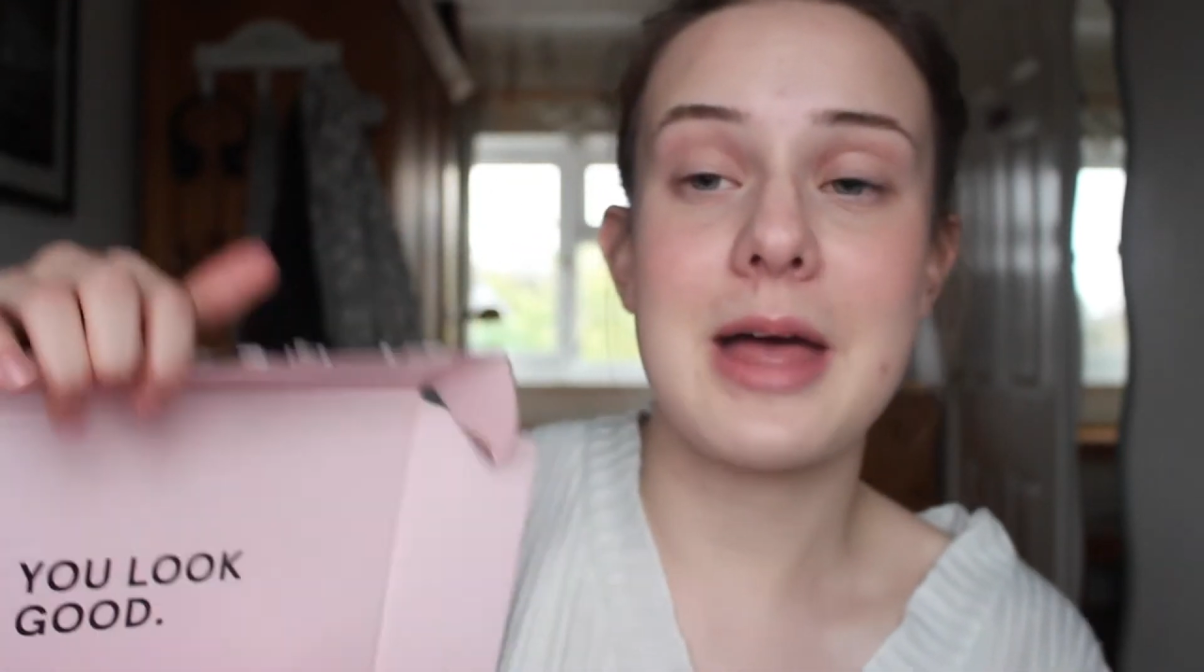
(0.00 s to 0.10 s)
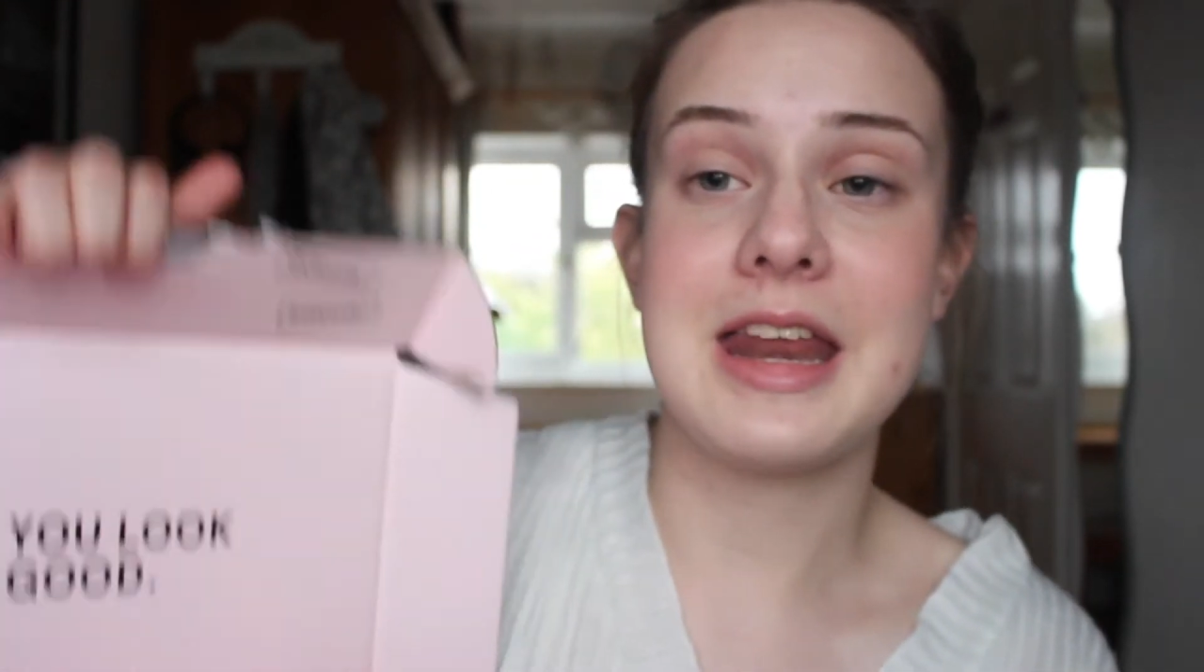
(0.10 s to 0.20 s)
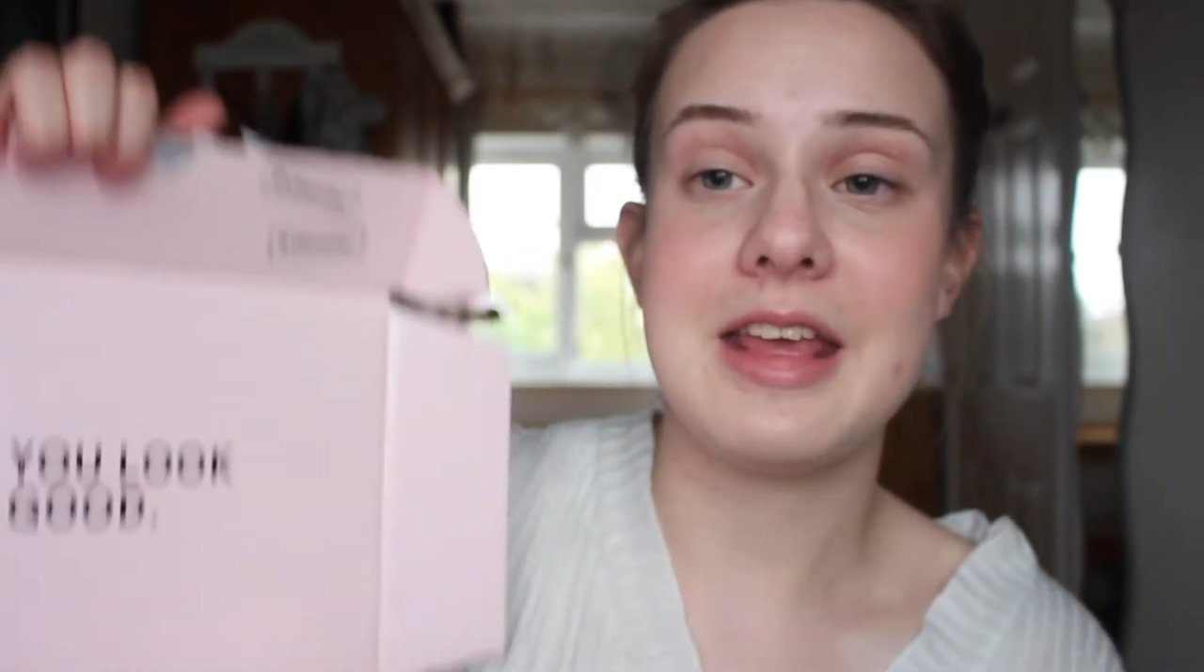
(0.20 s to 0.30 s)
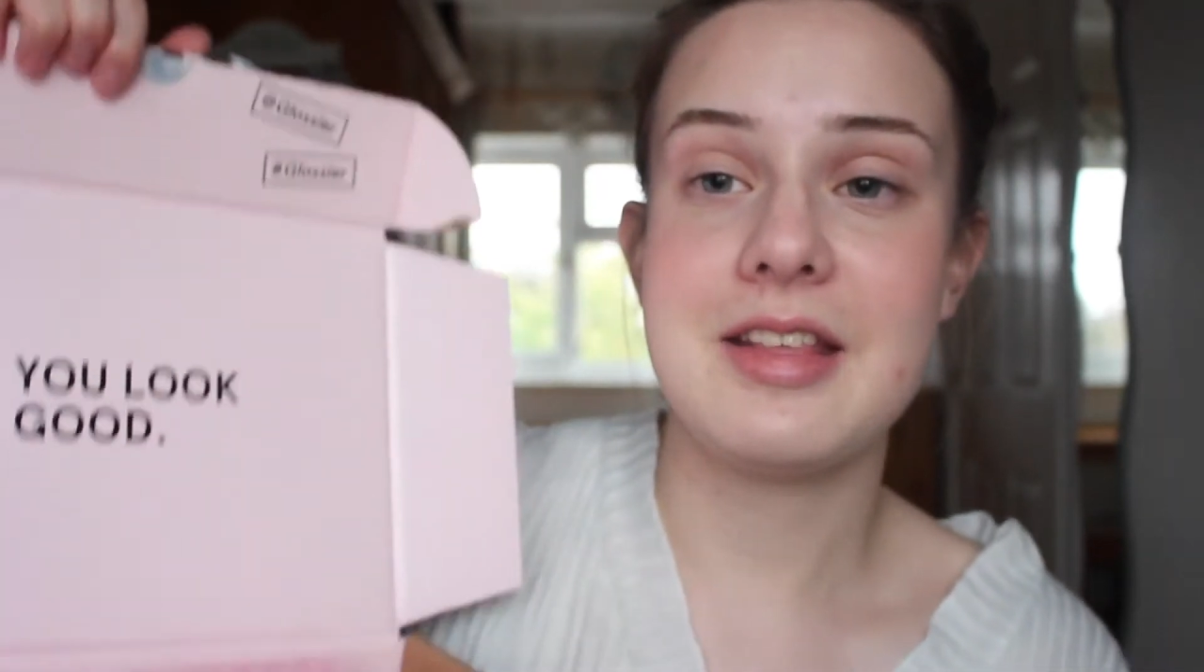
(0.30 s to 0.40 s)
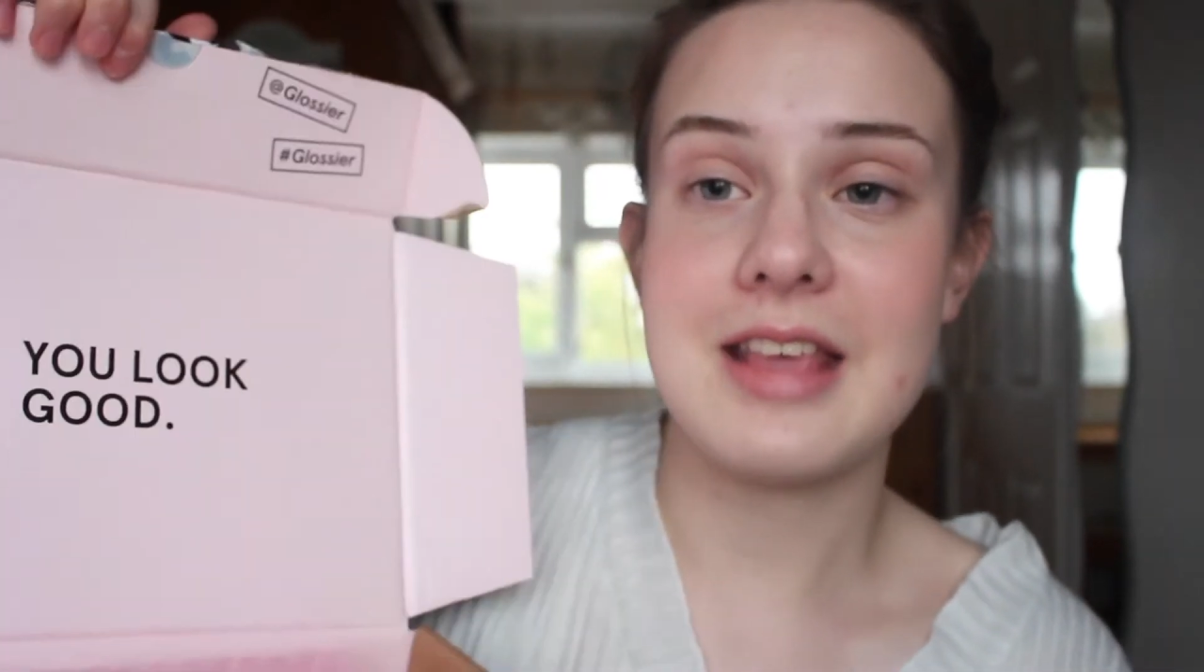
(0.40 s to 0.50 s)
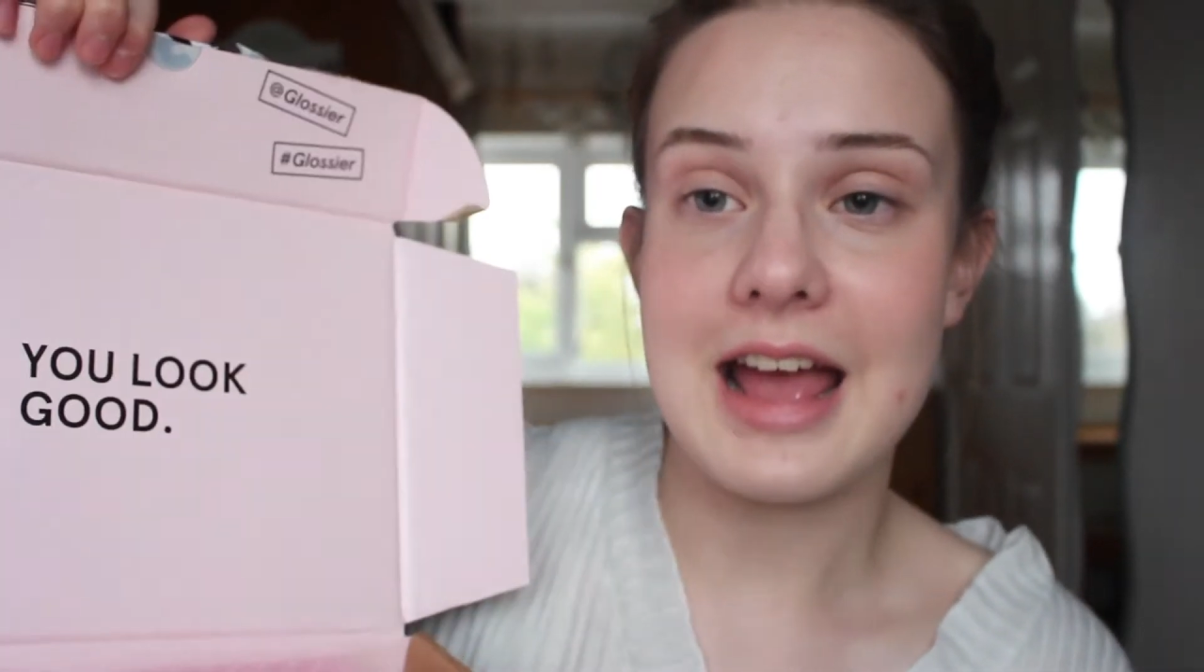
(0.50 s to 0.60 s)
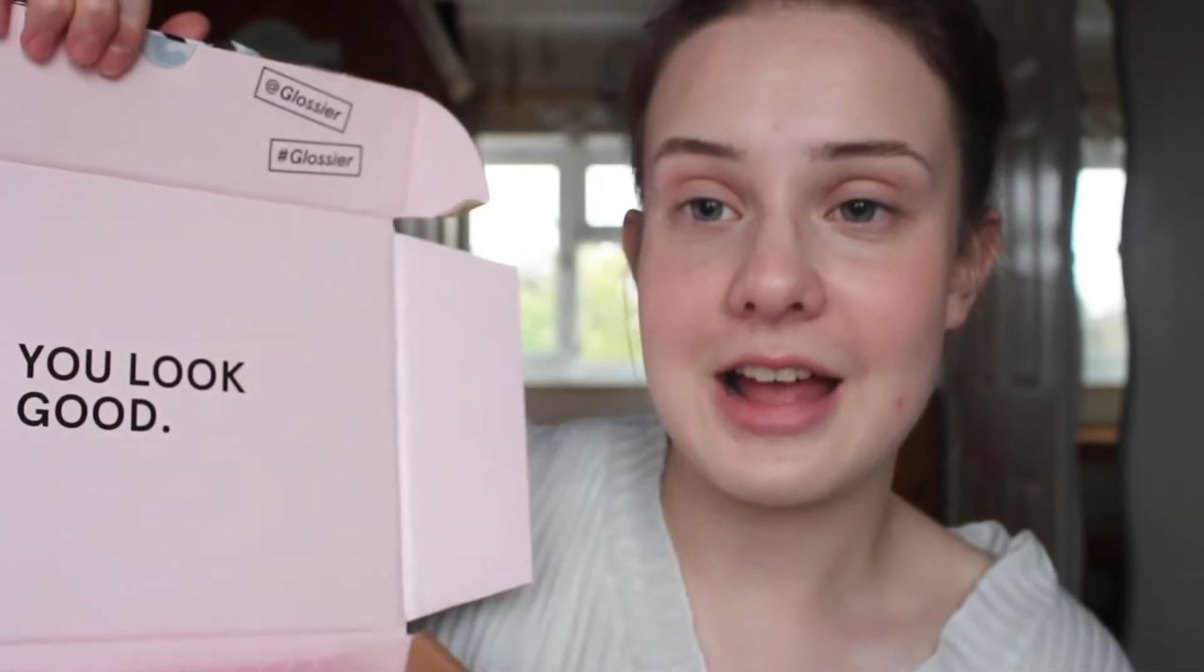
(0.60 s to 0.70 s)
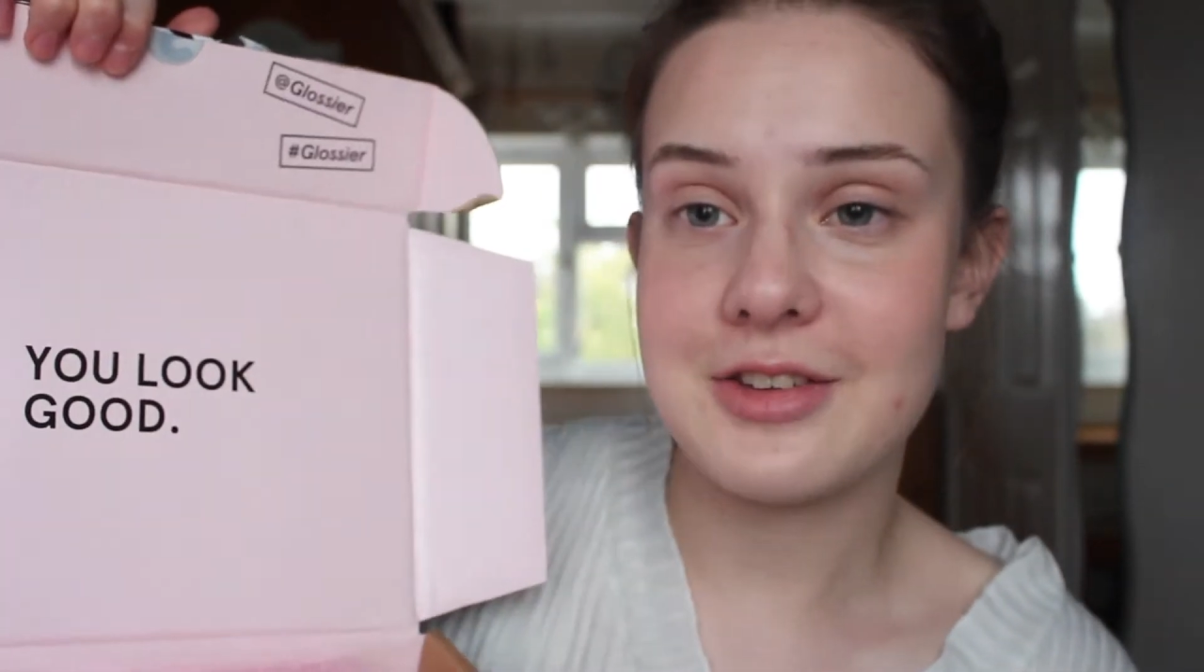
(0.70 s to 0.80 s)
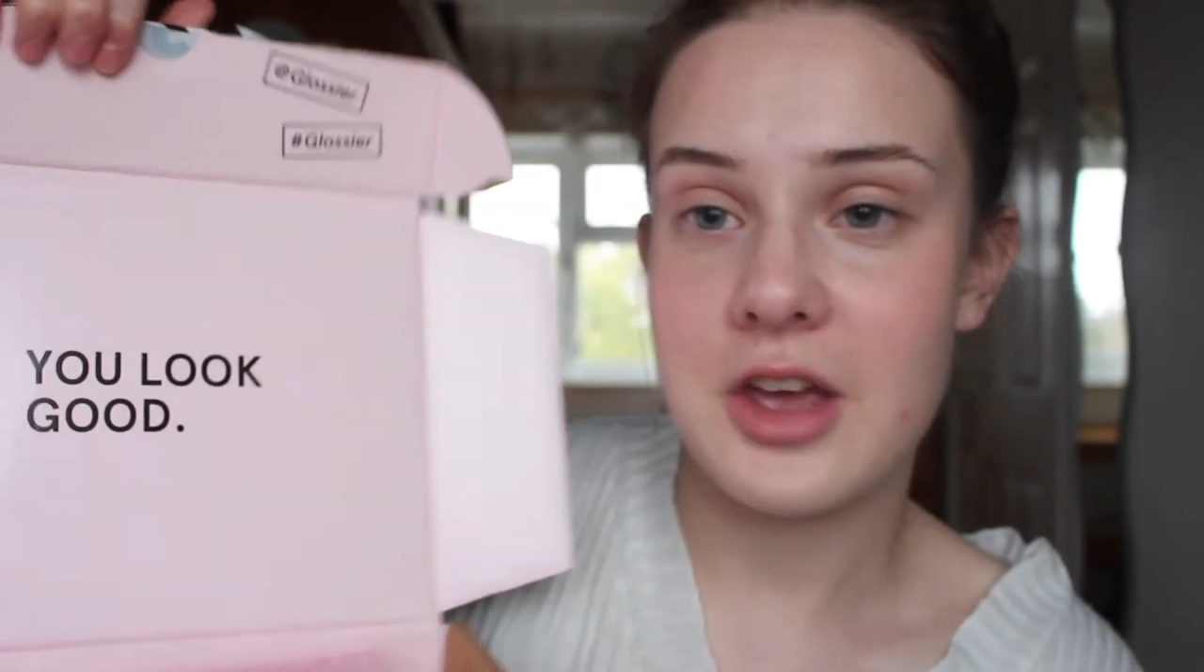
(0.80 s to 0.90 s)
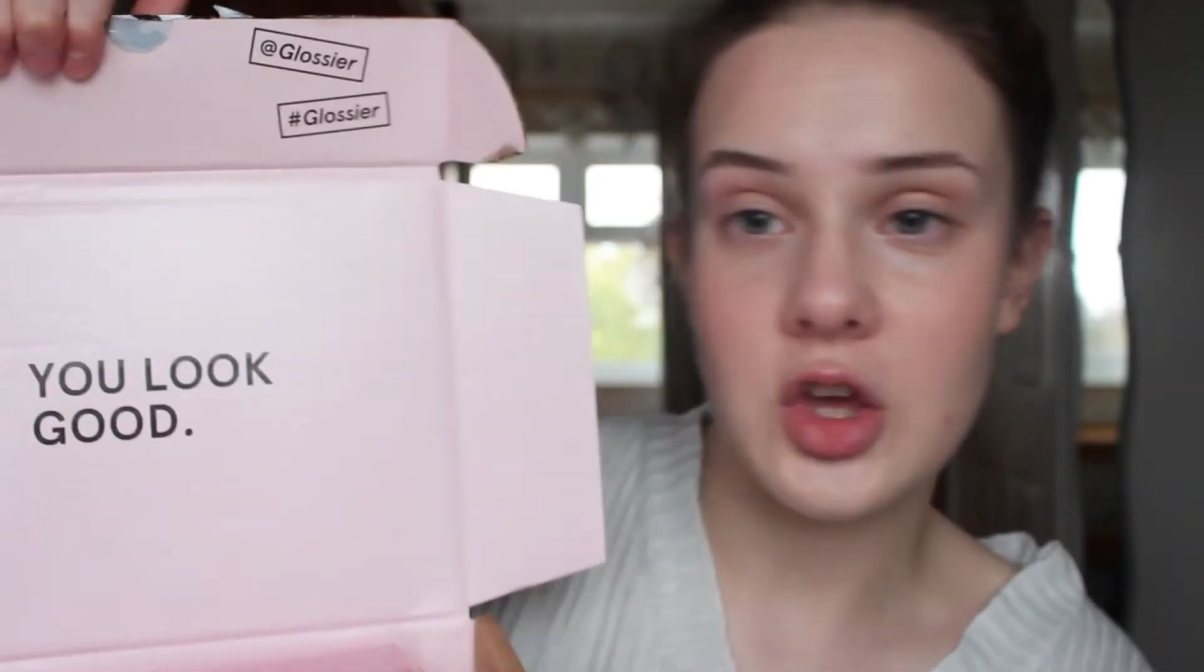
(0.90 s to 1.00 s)
and it
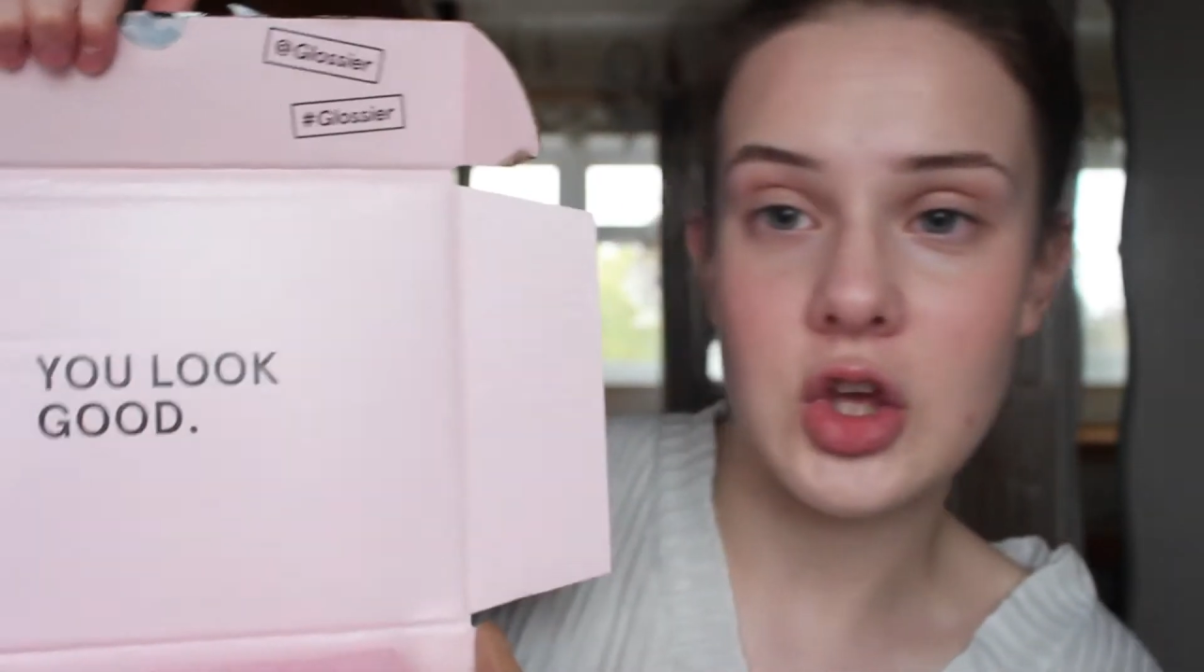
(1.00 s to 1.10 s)
said,